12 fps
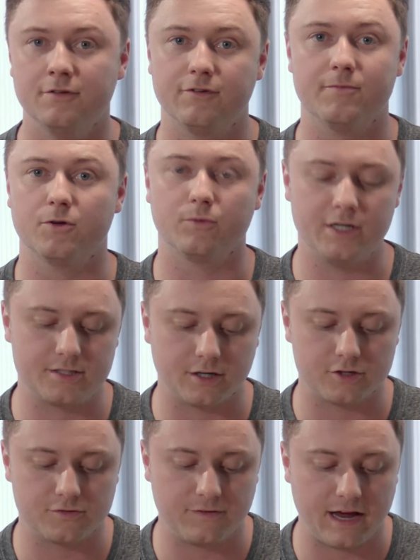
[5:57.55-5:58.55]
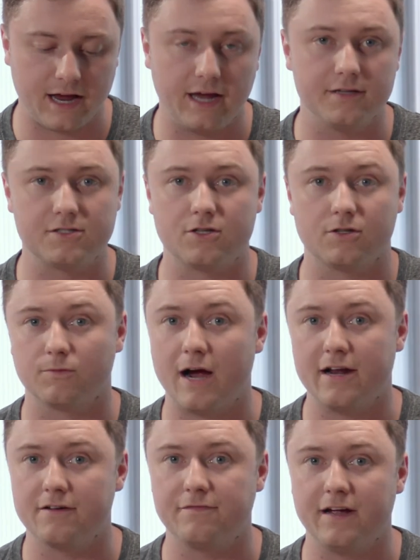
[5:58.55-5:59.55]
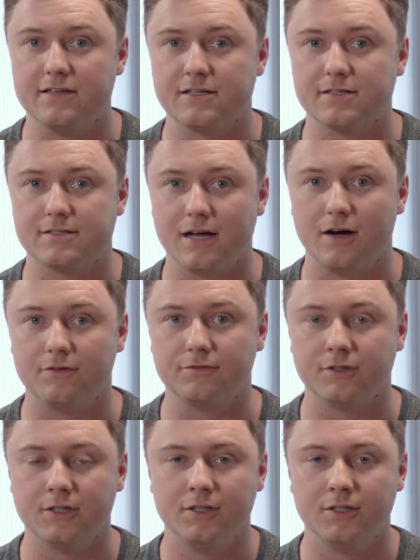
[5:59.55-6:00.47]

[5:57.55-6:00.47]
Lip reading: from the research phase to the writing phase itself,